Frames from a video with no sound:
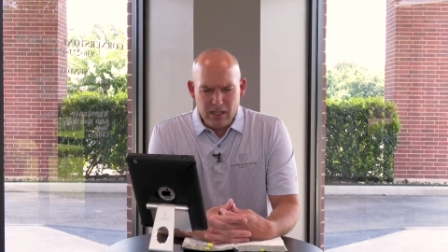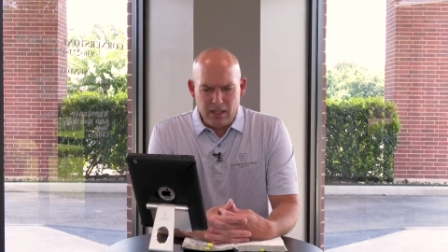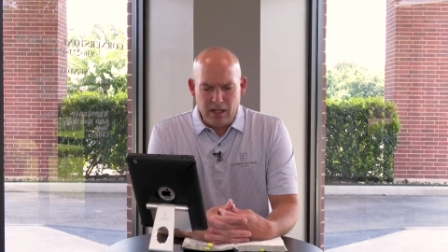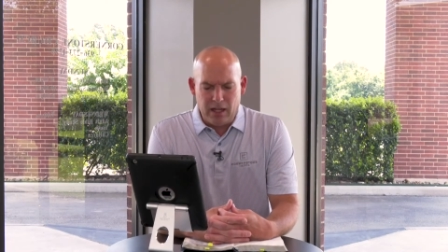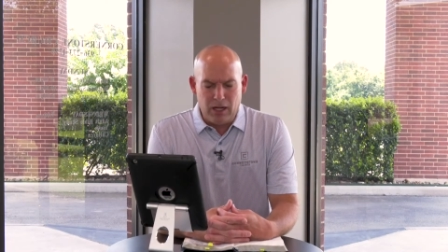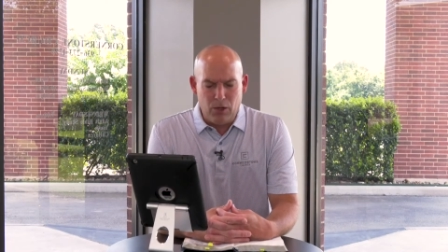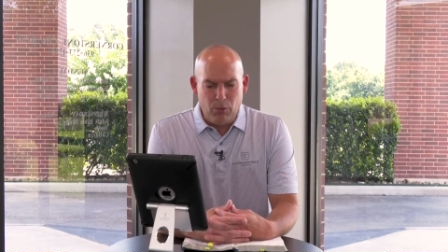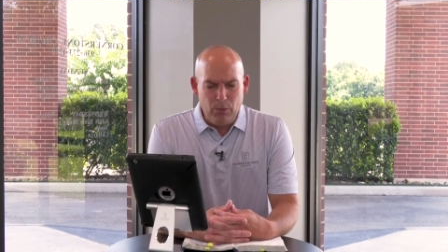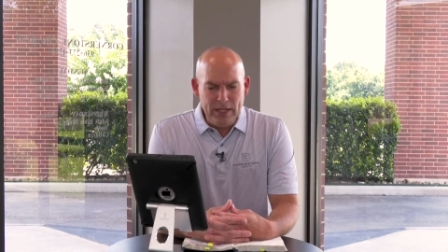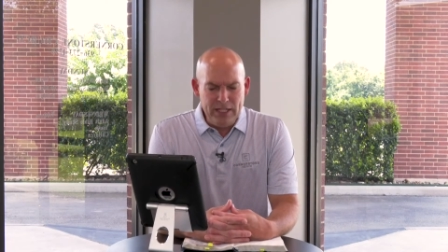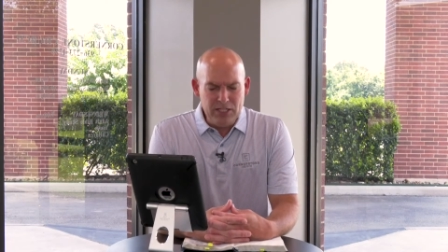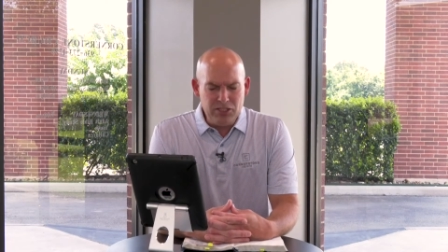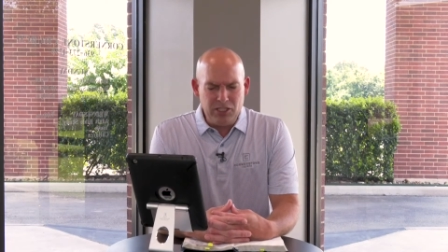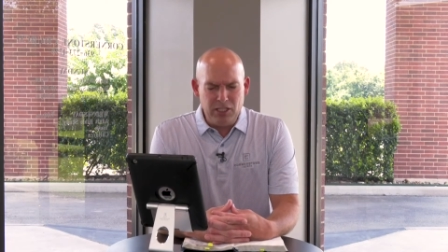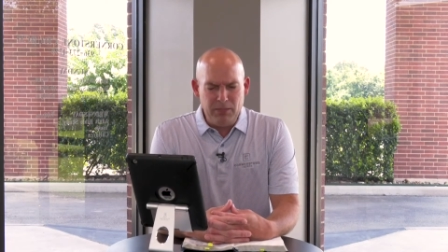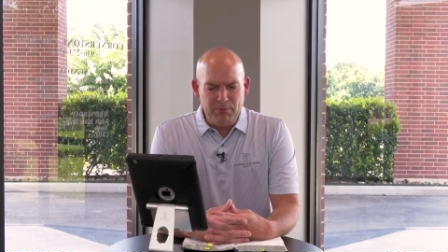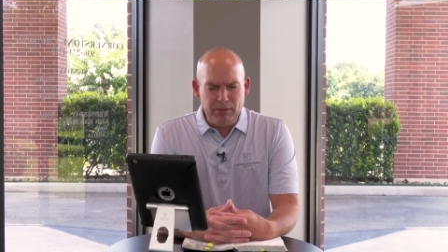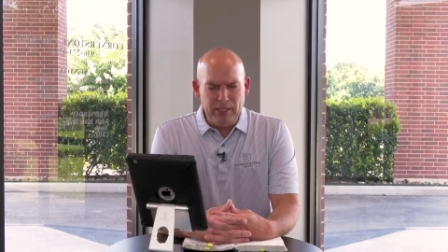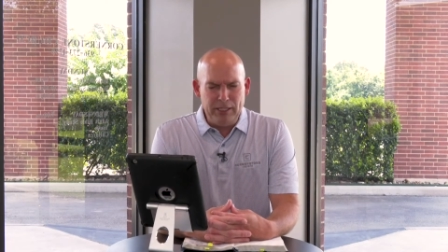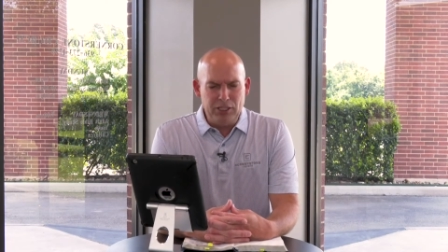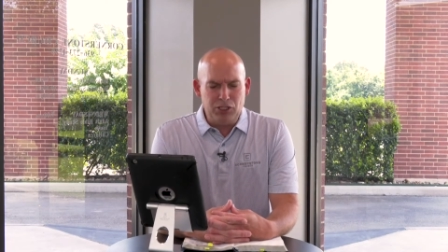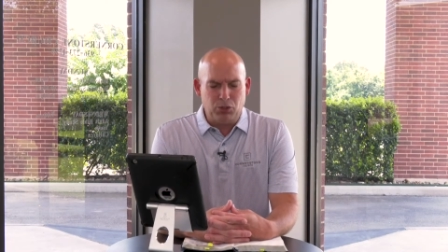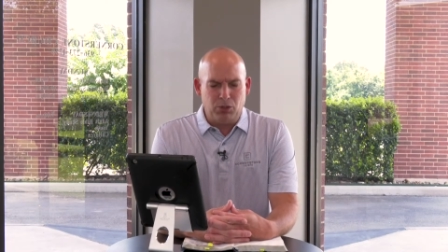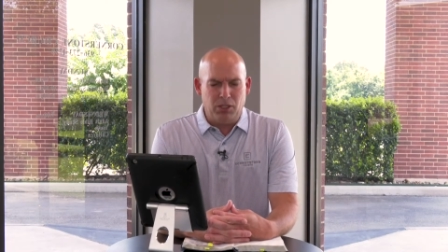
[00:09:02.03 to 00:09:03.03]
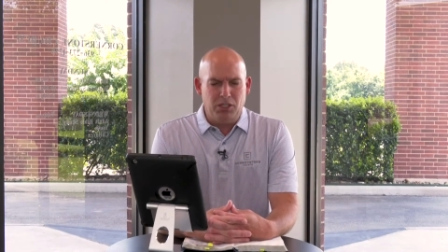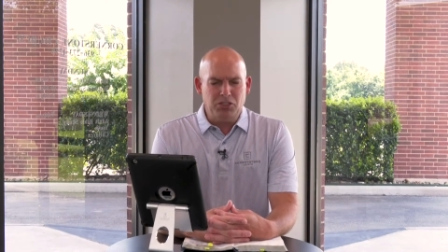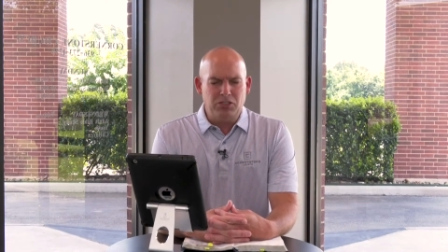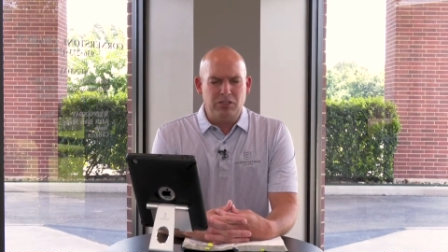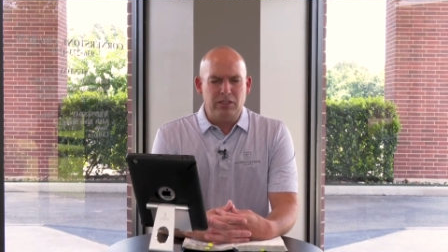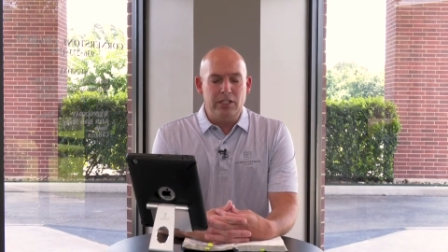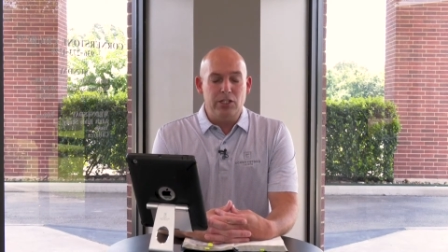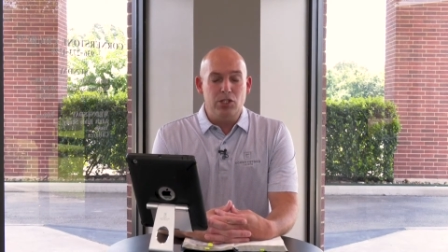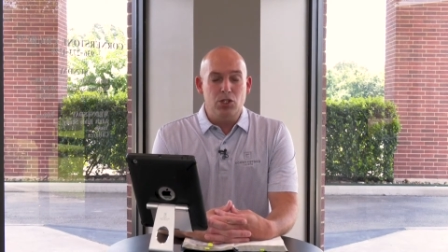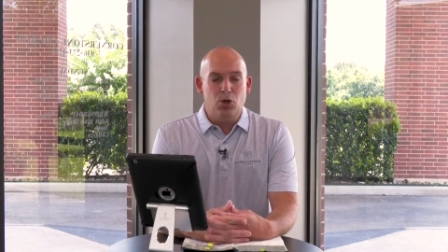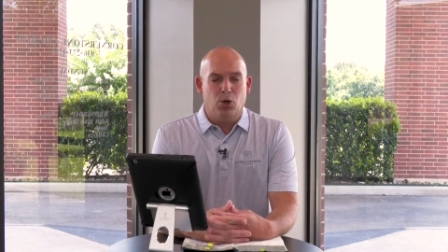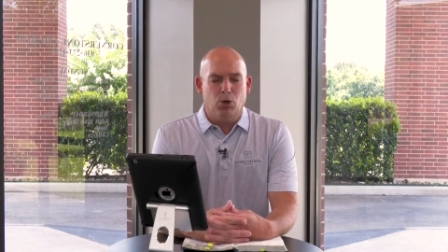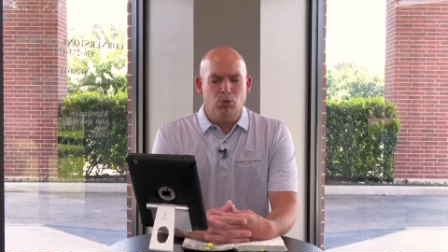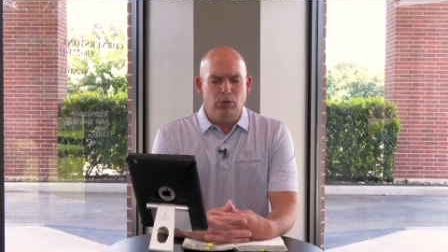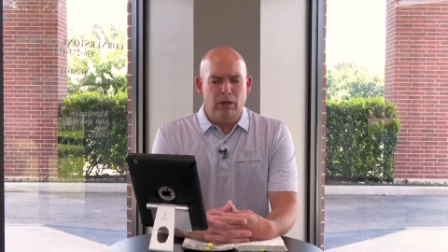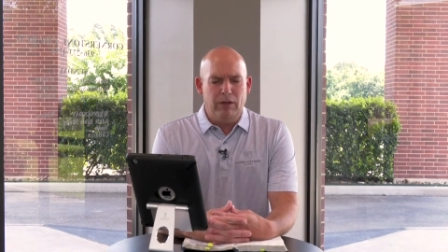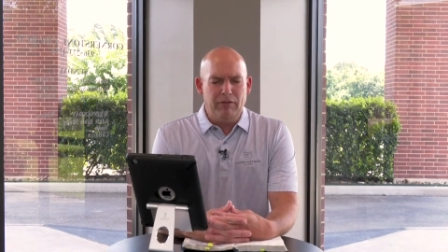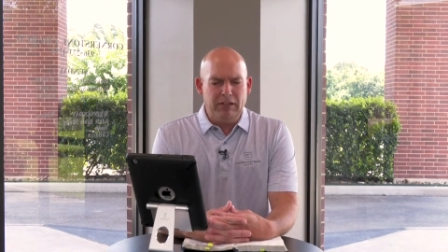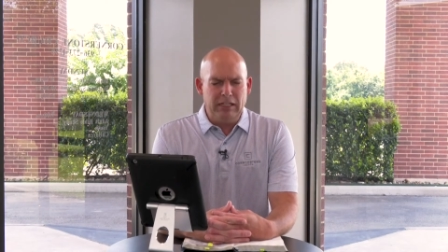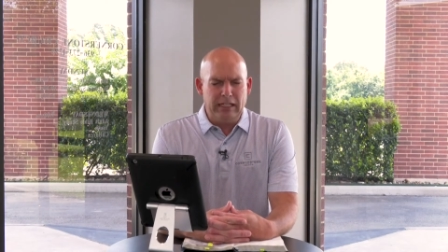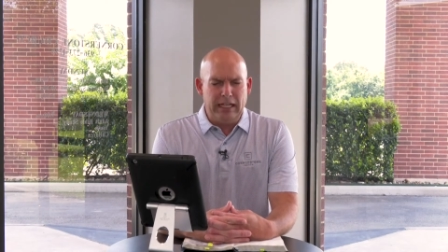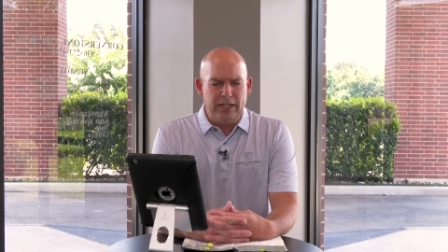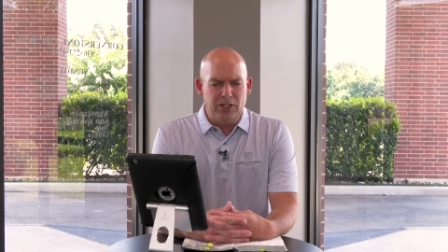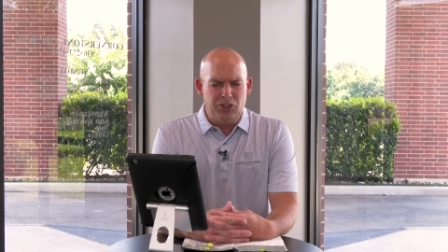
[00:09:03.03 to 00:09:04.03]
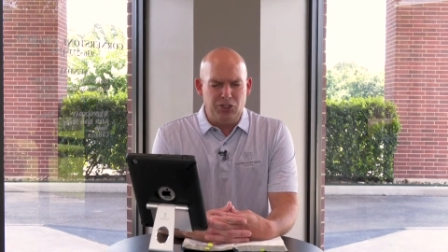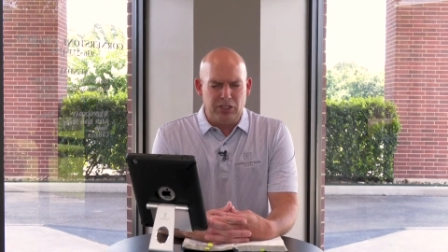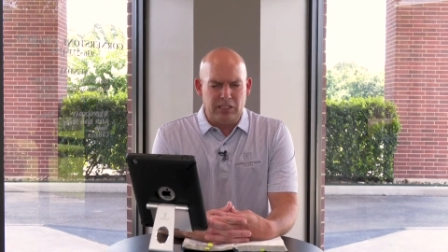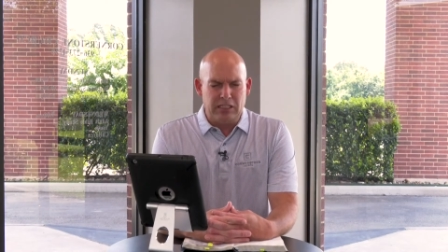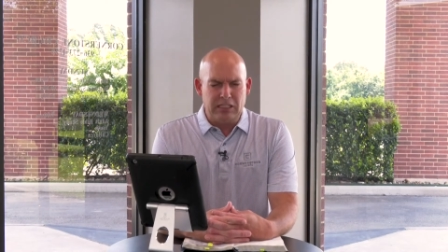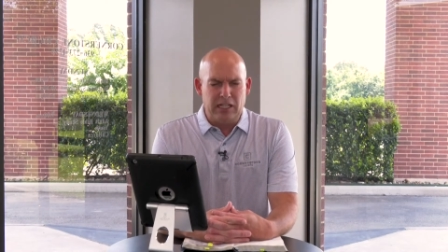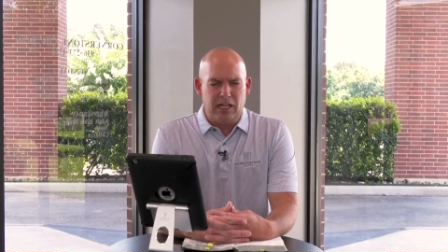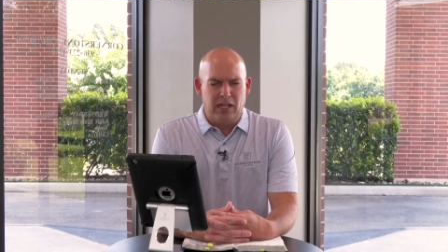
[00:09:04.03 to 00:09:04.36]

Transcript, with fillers: God, and we simply trust in your revelation,